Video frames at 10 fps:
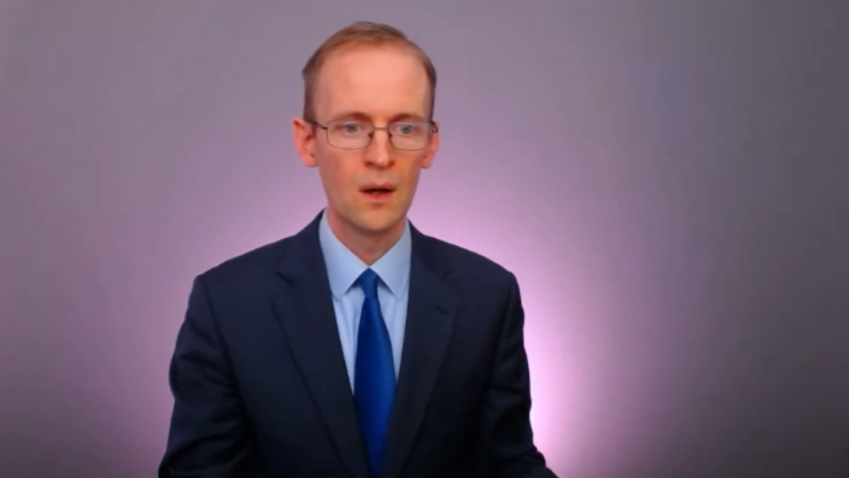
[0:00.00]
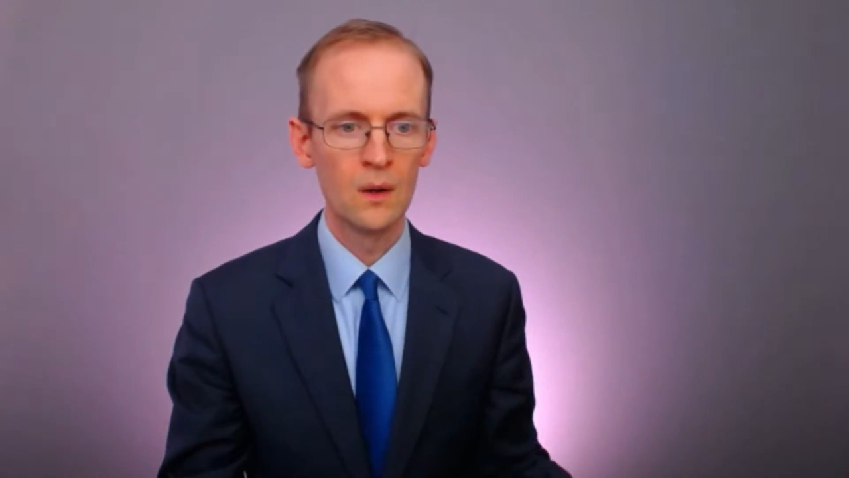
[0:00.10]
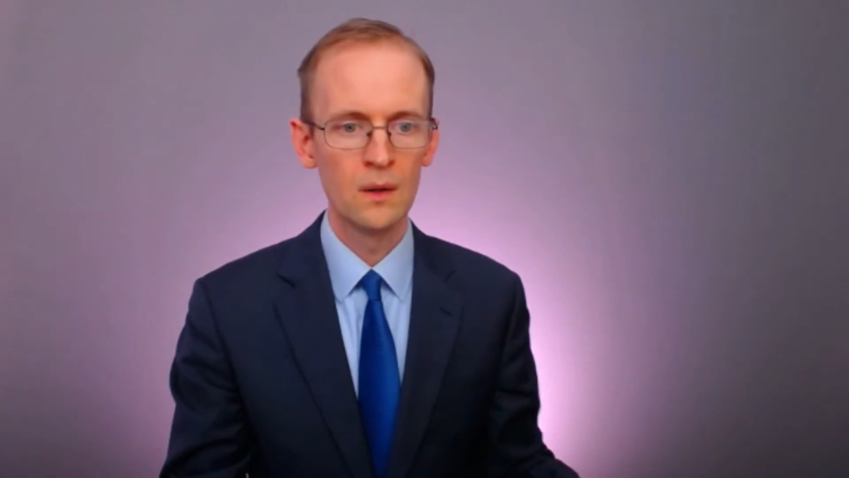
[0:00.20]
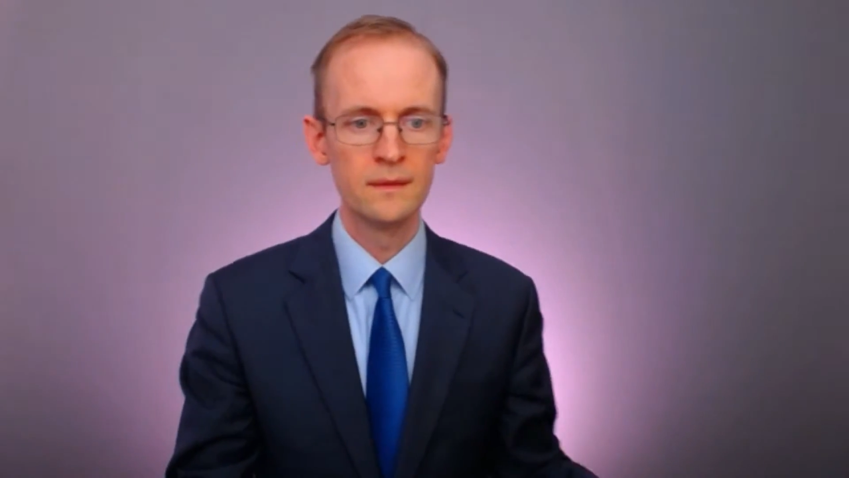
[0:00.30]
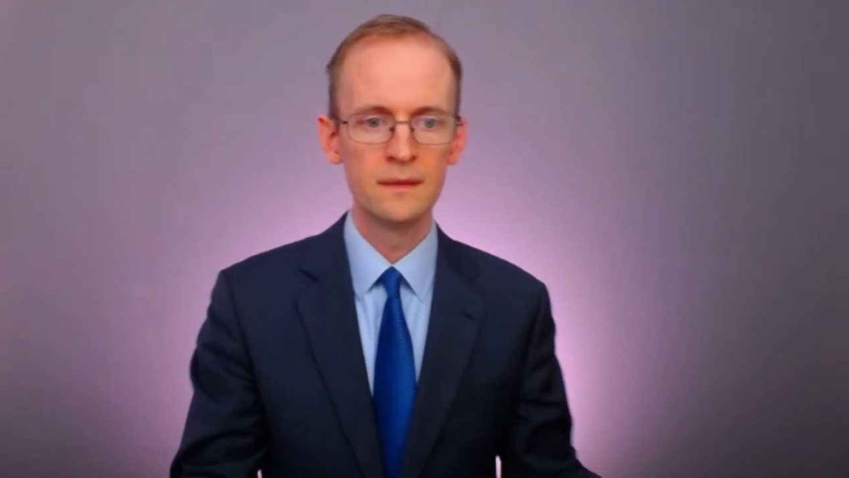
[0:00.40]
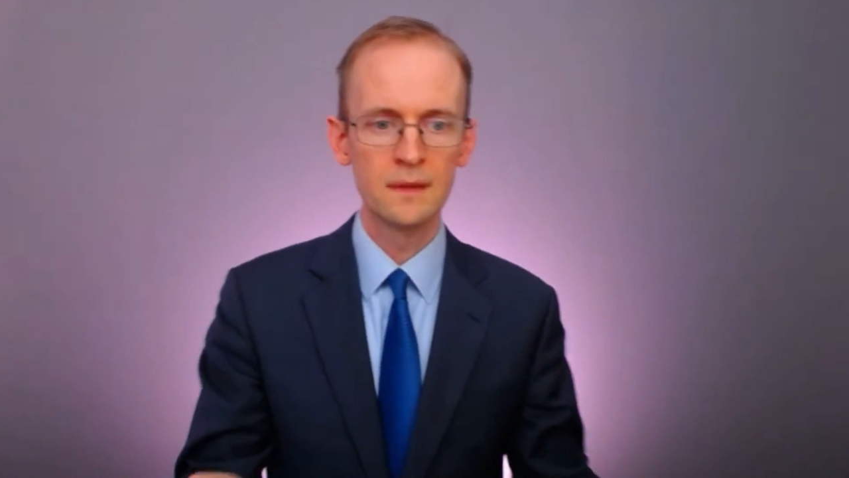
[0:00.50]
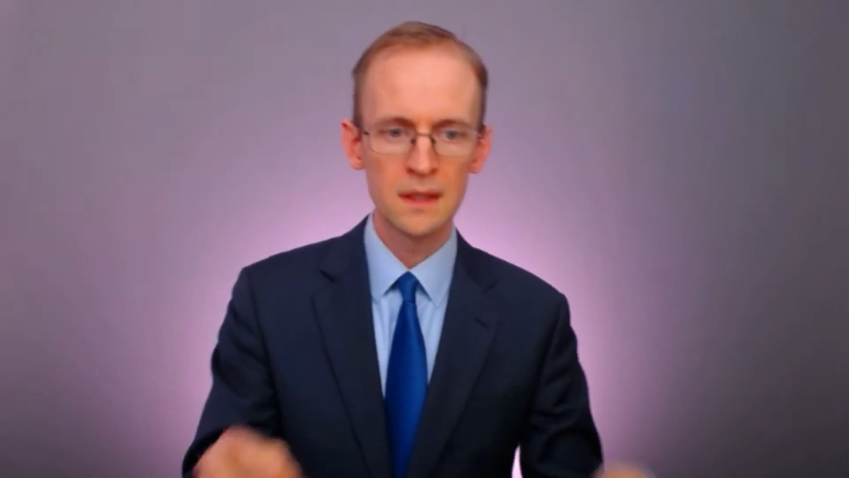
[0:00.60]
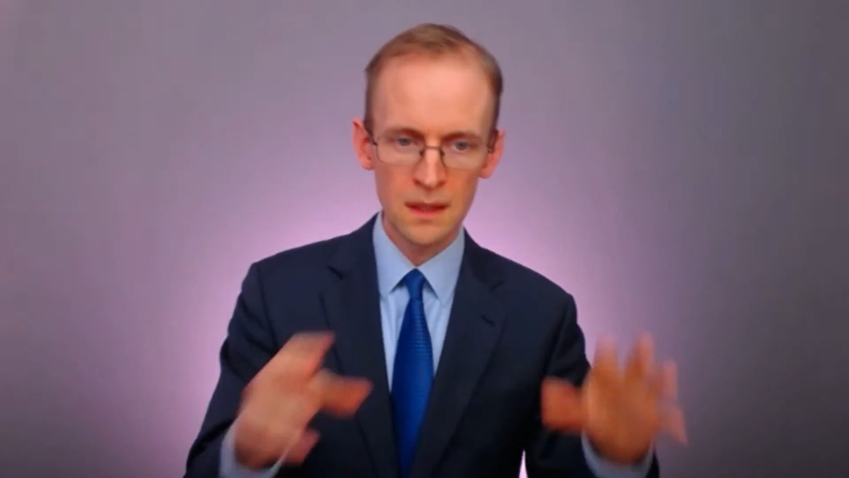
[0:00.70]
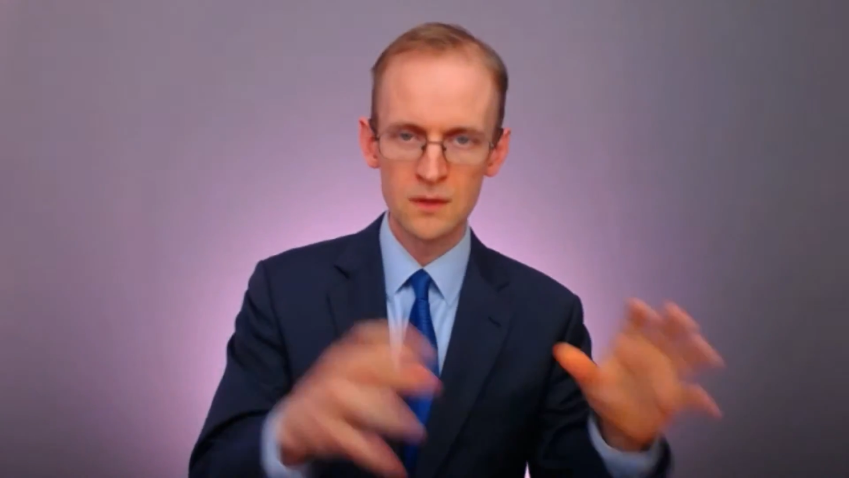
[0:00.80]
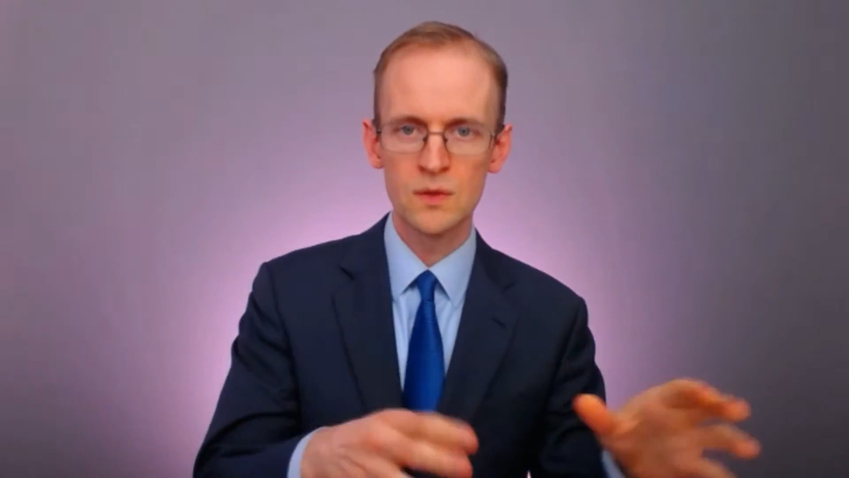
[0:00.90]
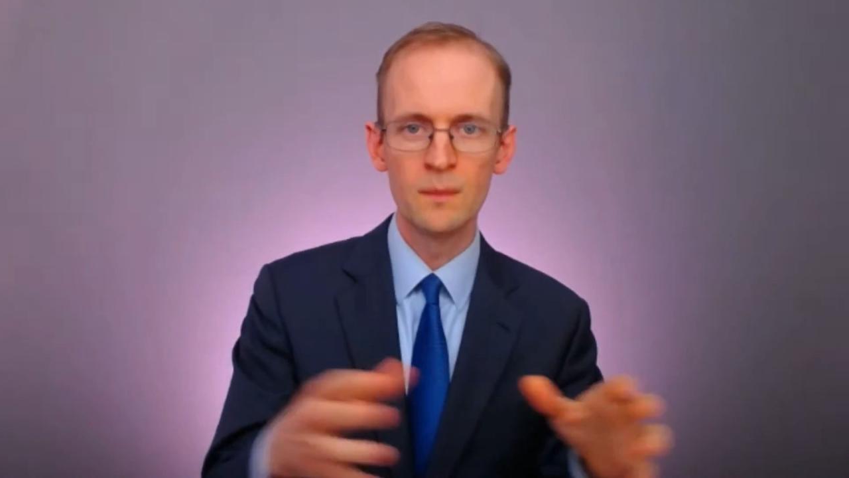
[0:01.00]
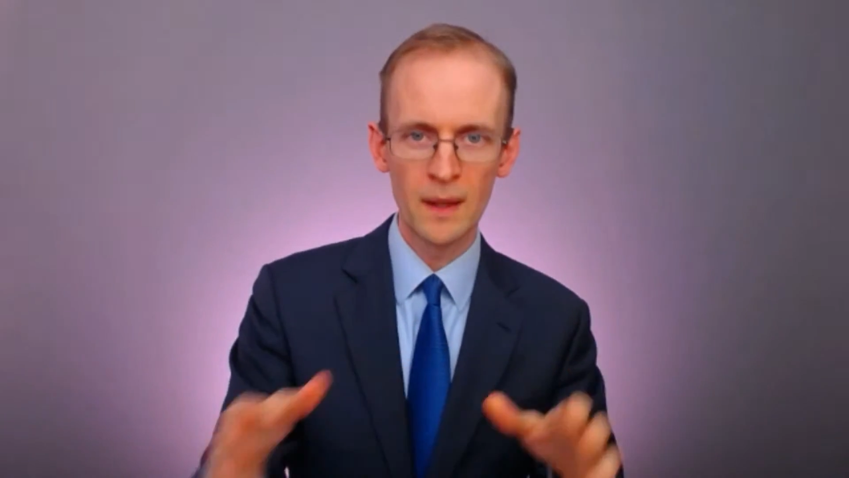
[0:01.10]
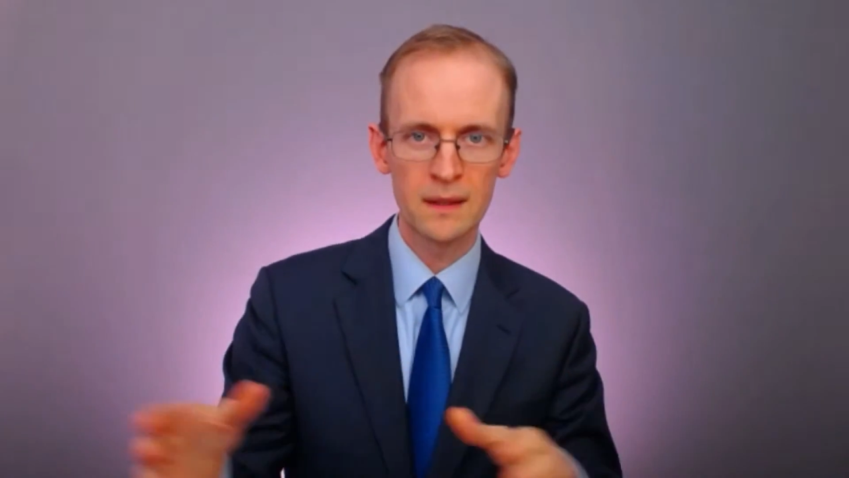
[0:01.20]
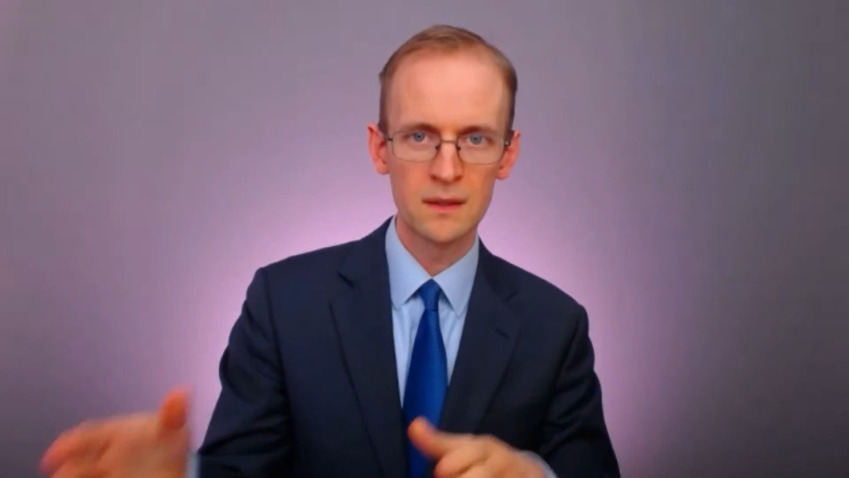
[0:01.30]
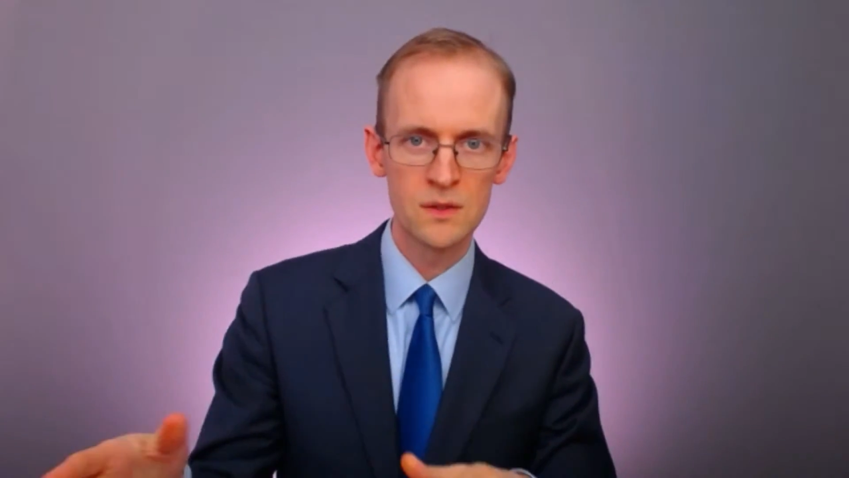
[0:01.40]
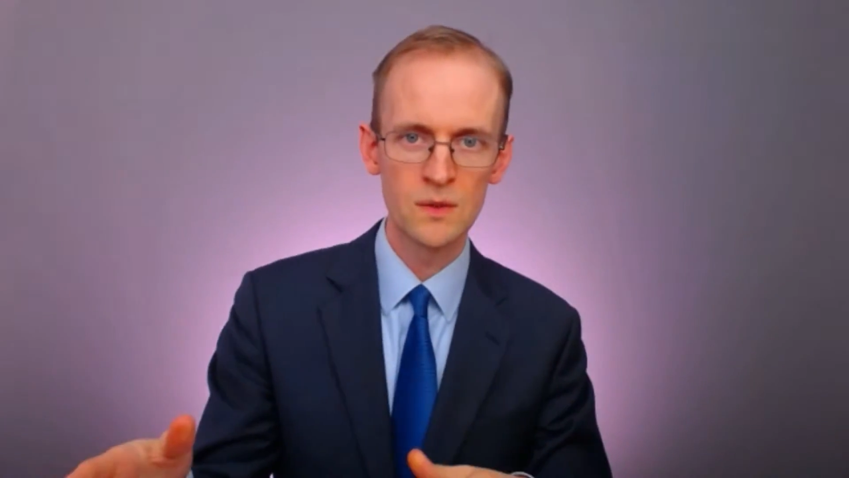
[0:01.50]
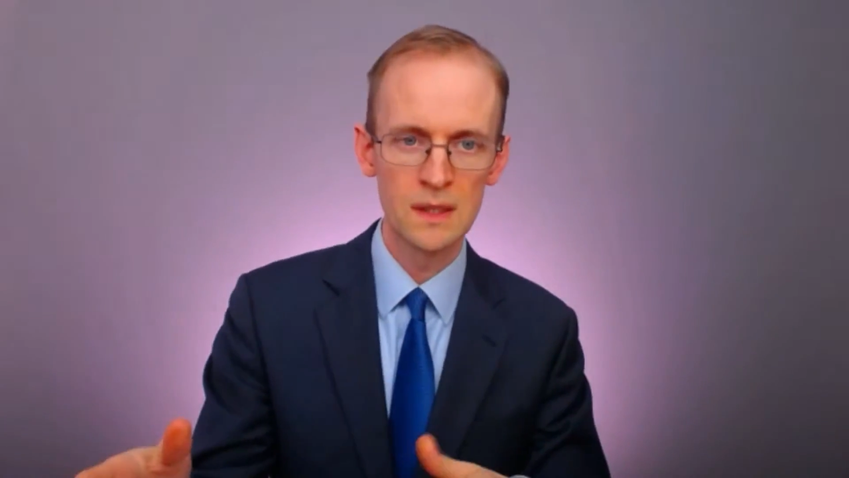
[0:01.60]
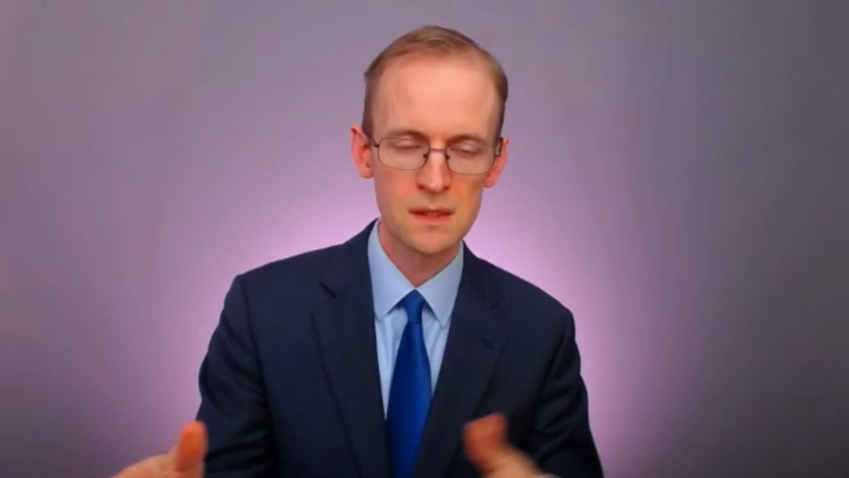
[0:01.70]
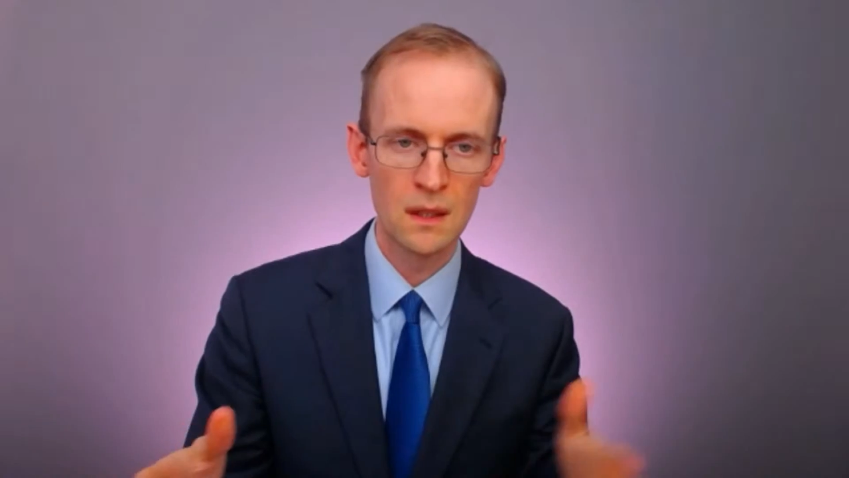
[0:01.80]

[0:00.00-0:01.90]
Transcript: on country by country.